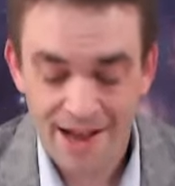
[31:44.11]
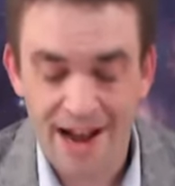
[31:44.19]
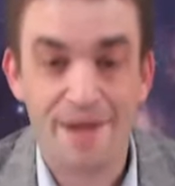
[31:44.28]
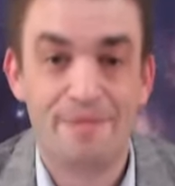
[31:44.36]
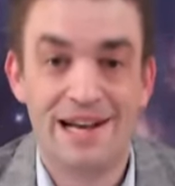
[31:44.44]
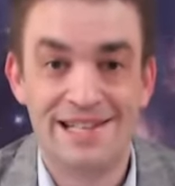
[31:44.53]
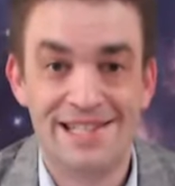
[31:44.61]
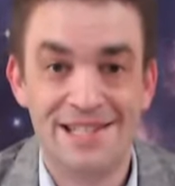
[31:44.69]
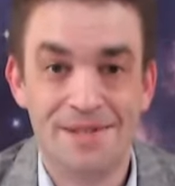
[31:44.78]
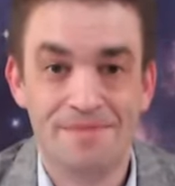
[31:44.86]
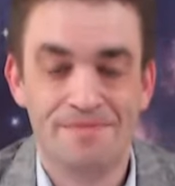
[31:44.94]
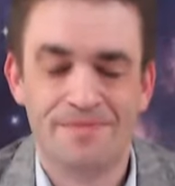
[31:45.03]
All right,
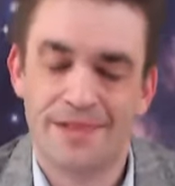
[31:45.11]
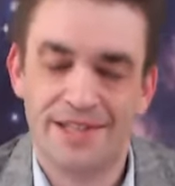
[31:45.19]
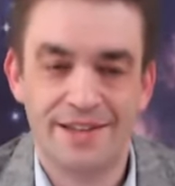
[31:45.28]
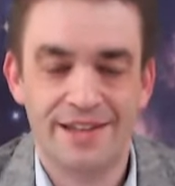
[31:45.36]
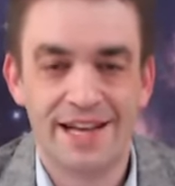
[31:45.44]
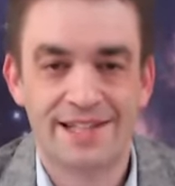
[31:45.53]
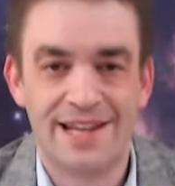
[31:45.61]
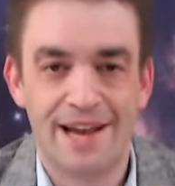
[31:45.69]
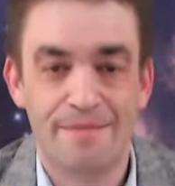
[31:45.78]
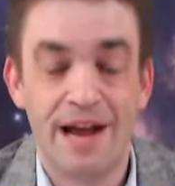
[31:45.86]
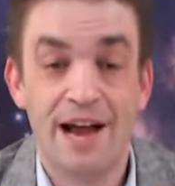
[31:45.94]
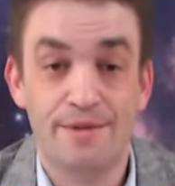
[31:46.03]
Pisces, until next
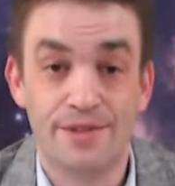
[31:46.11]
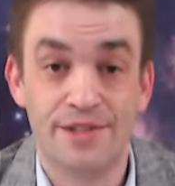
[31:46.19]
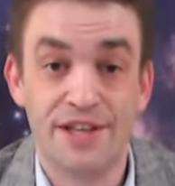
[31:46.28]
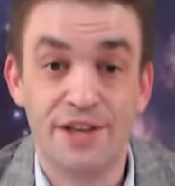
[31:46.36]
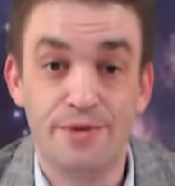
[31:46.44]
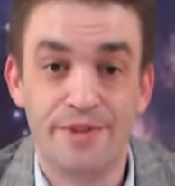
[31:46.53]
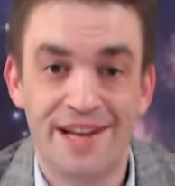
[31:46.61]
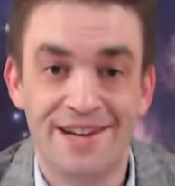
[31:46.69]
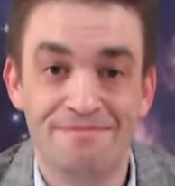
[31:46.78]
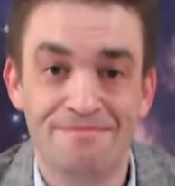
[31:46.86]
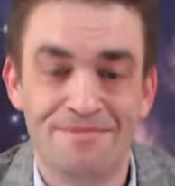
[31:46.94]
time, I will see you then.